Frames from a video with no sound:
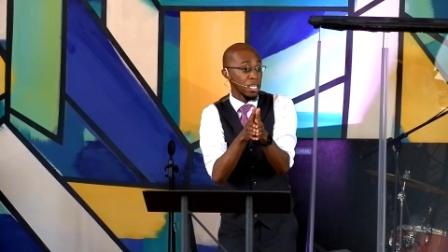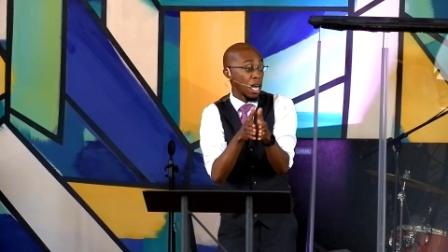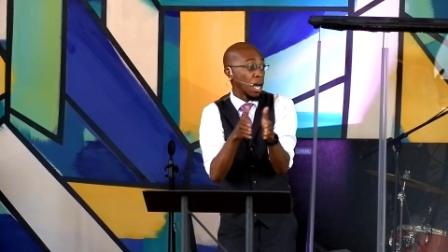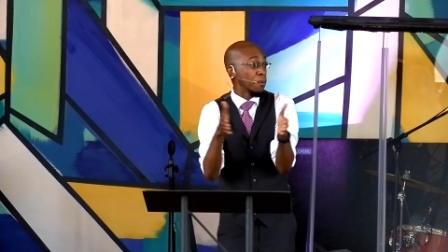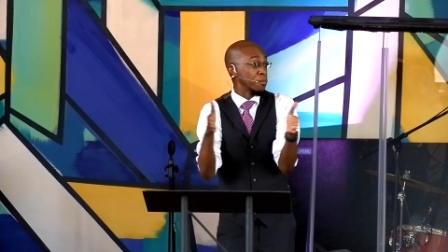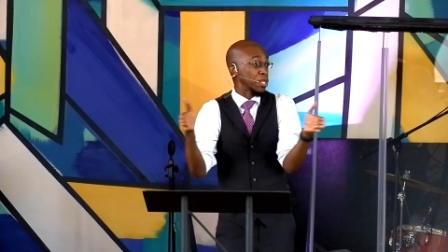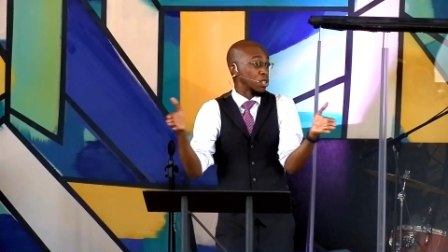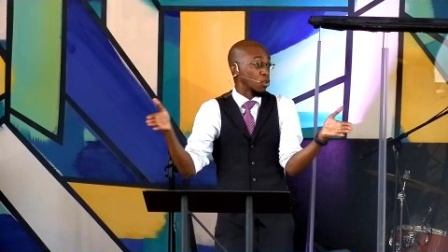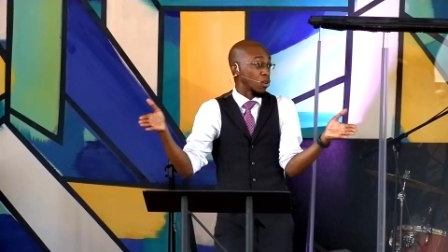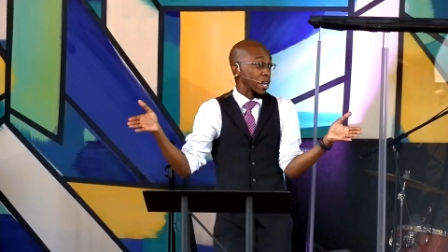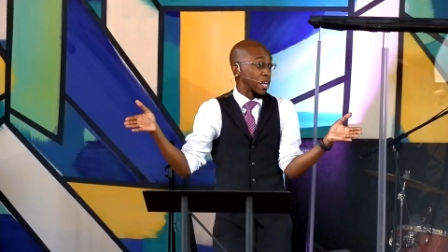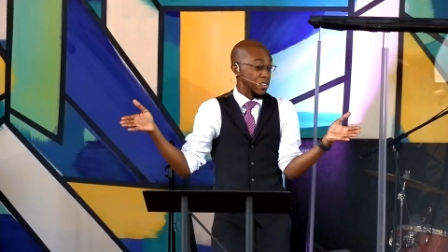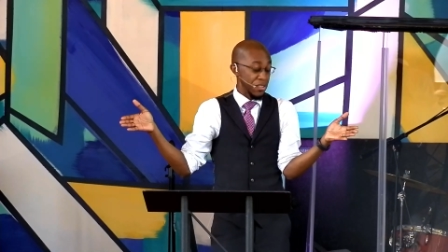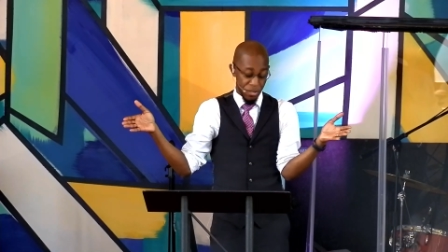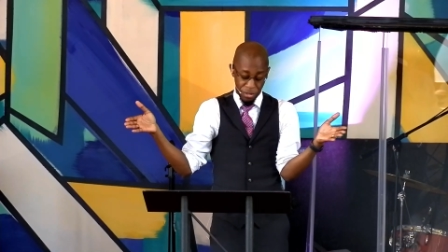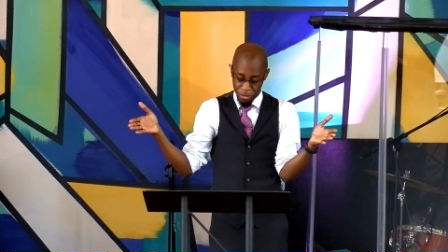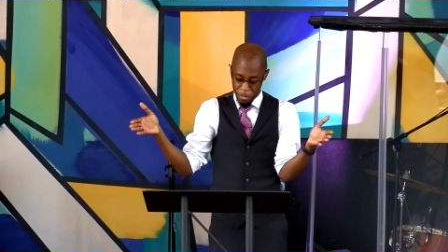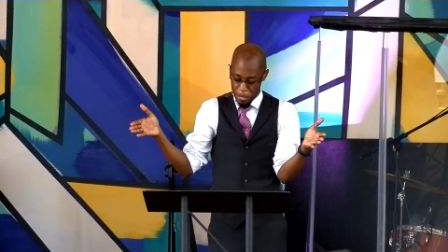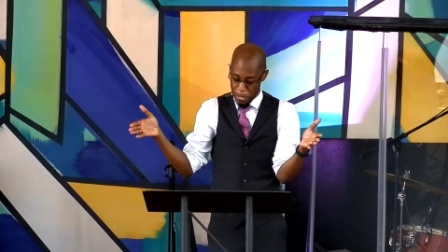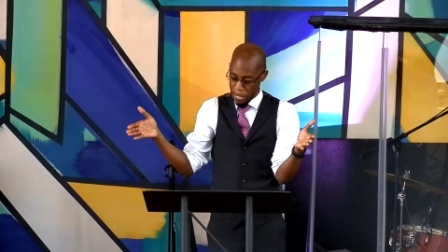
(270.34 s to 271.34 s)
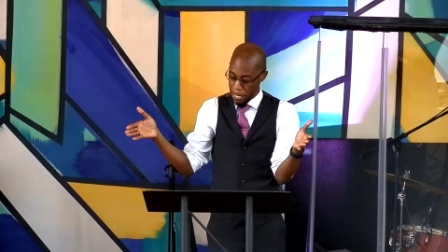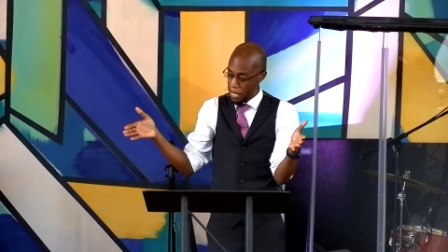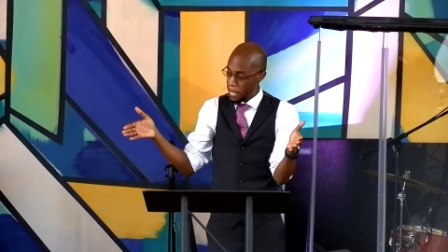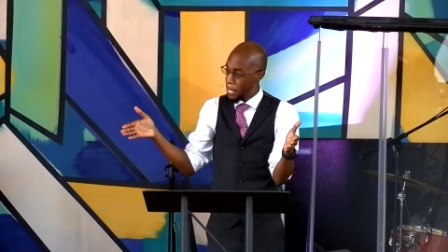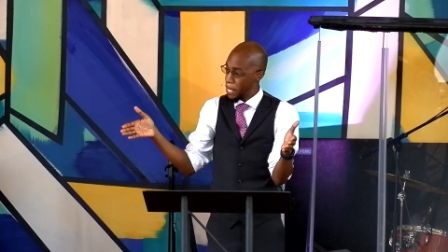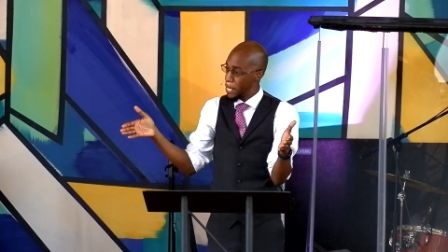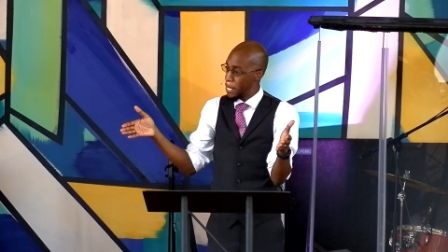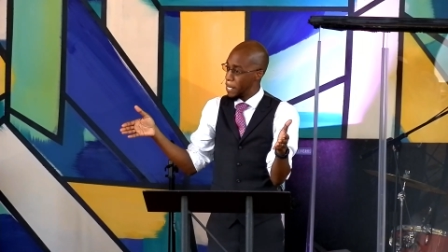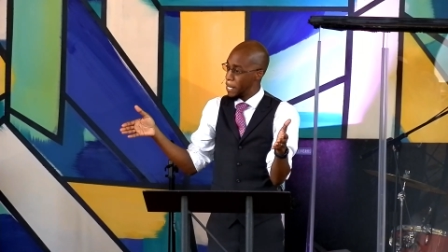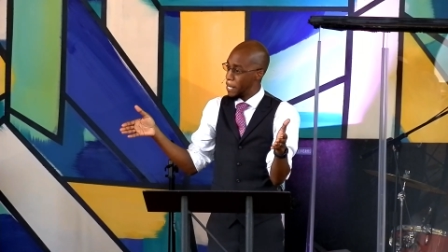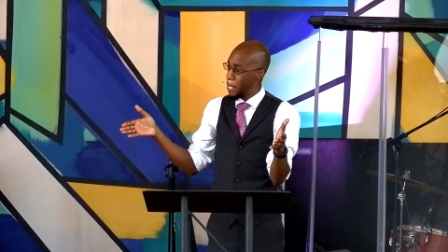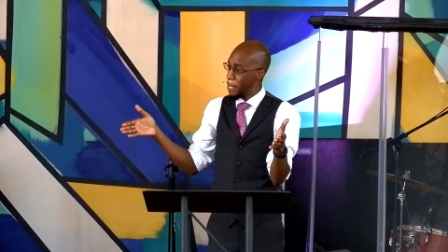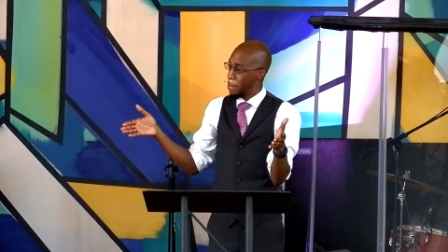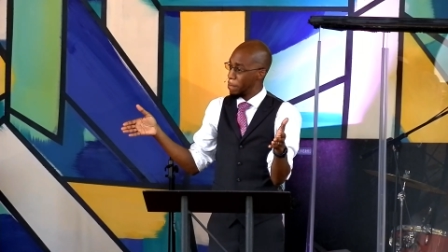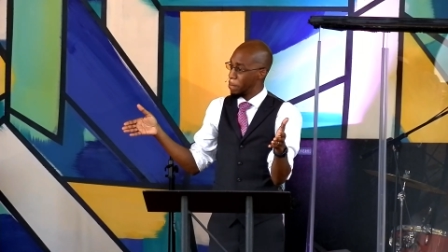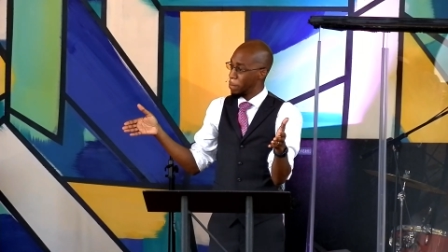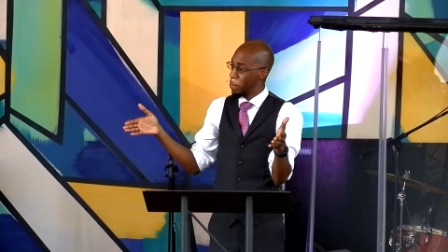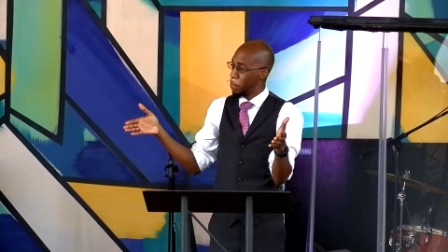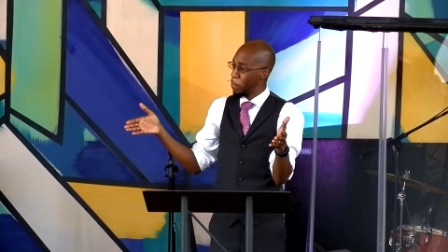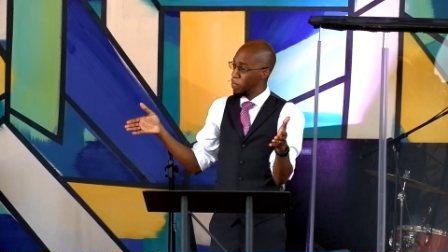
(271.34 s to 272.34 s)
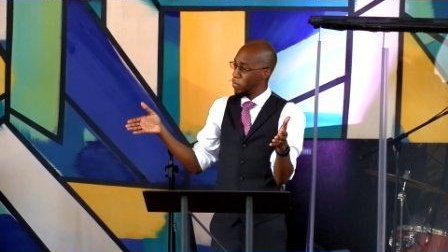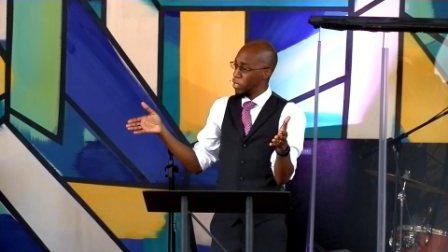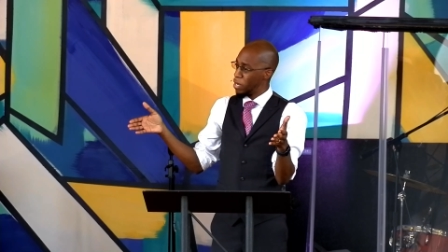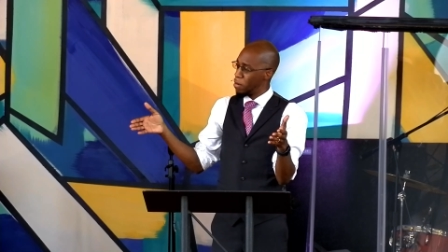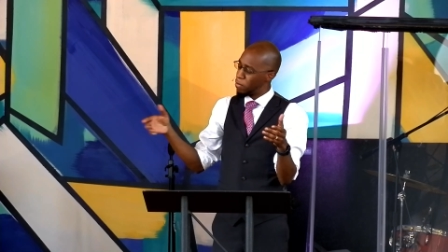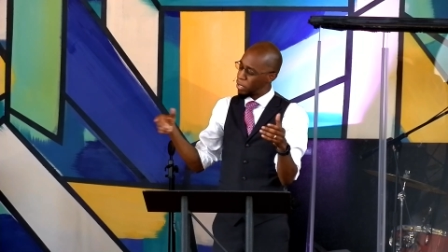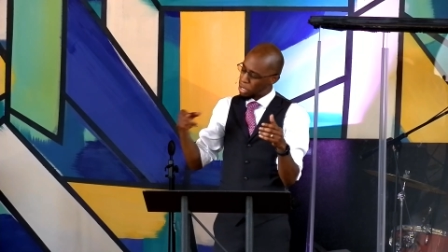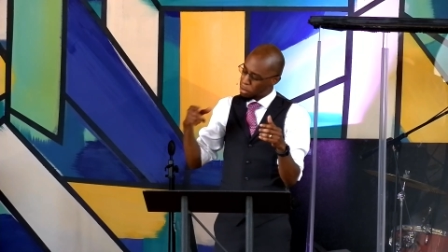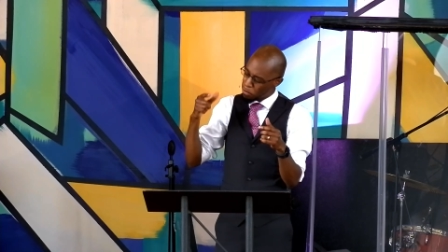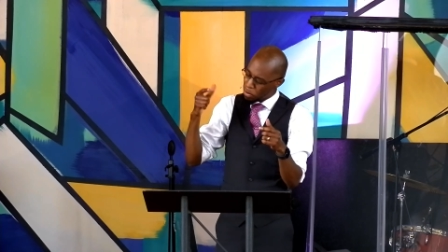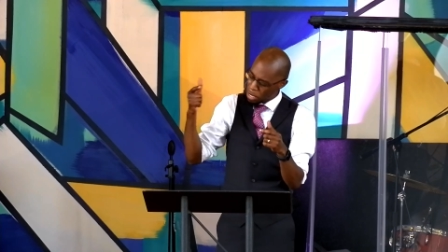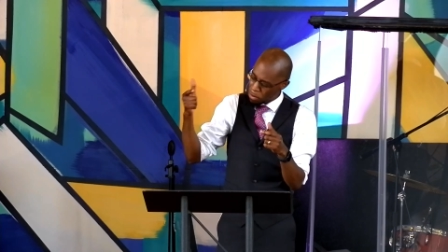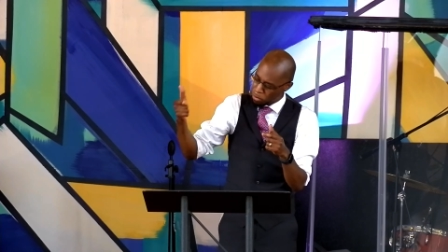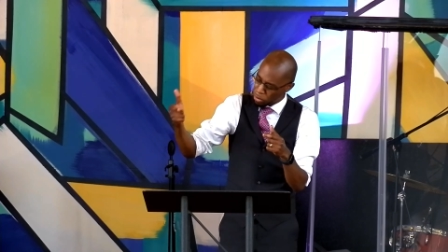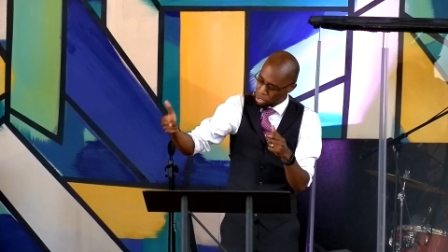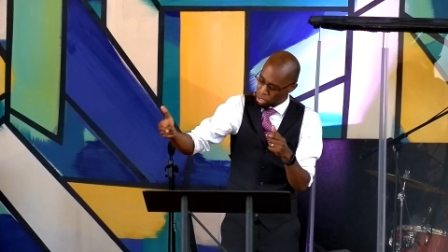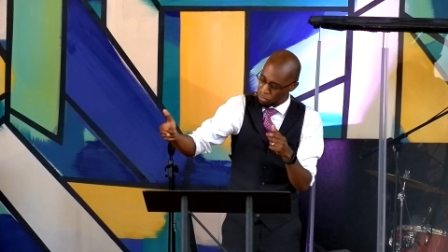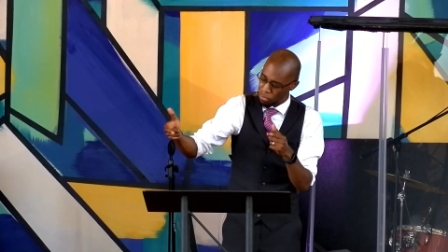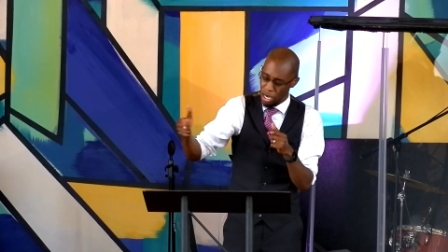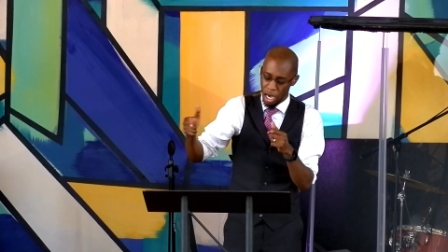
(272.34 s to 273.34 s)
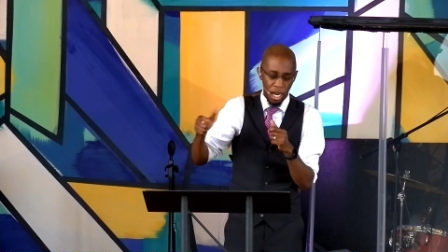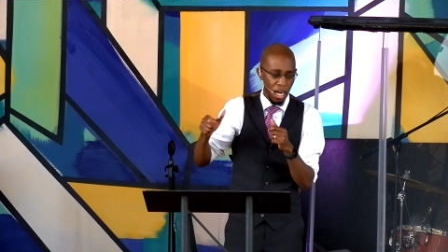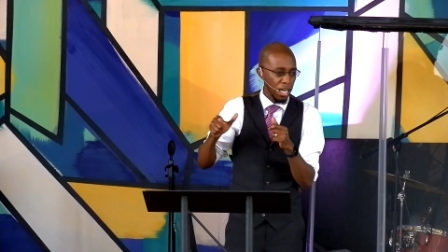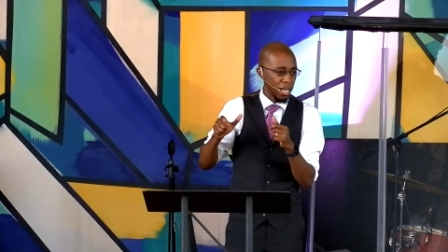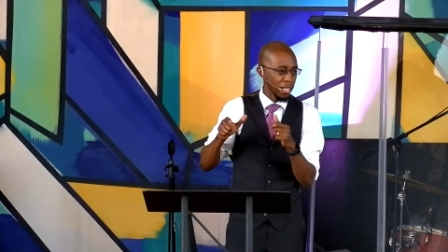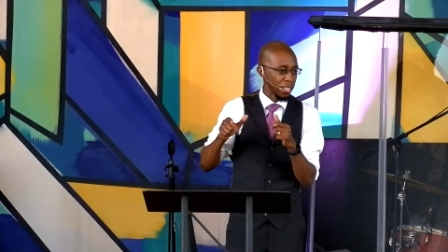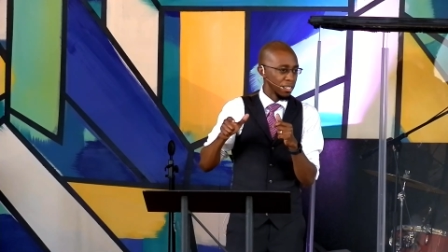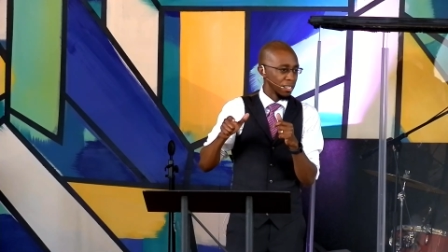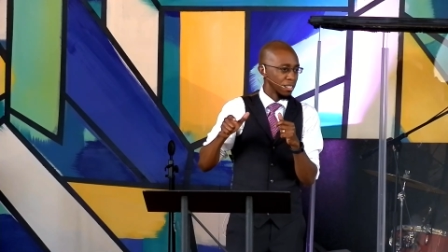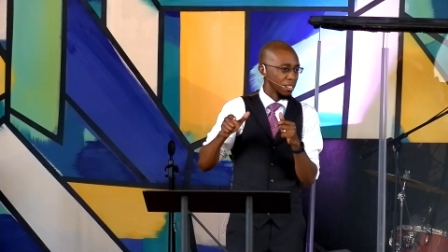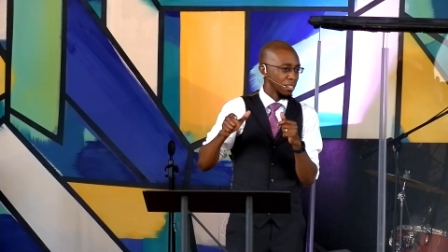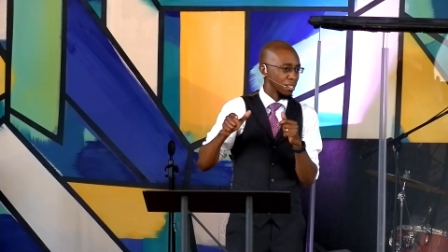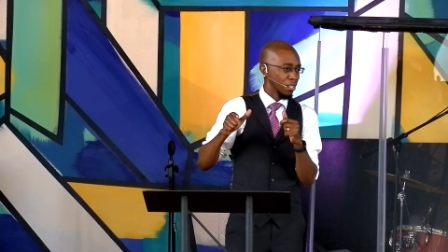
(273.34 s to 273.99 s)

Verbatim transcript: common grace. But the people of God,